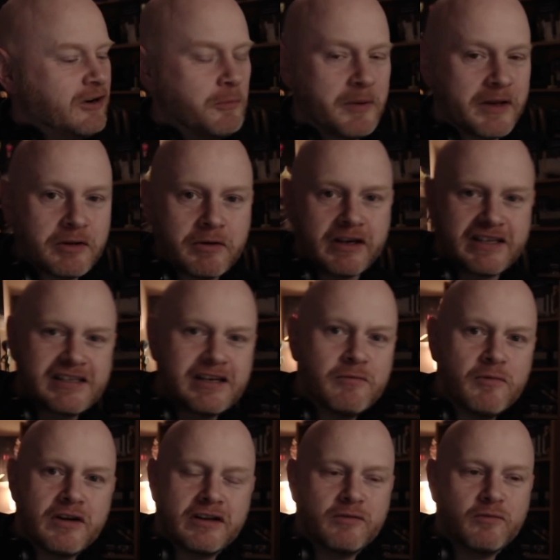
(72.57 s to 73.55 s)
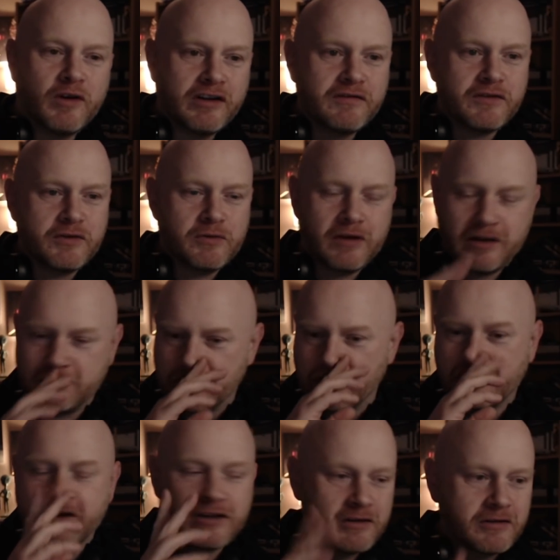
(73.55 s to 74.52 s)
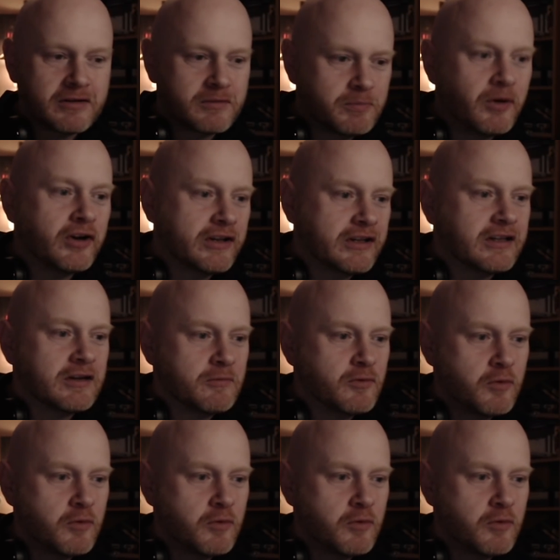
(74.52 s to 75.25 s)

oh, by the way, someone, one of you, I'm not going to point it out,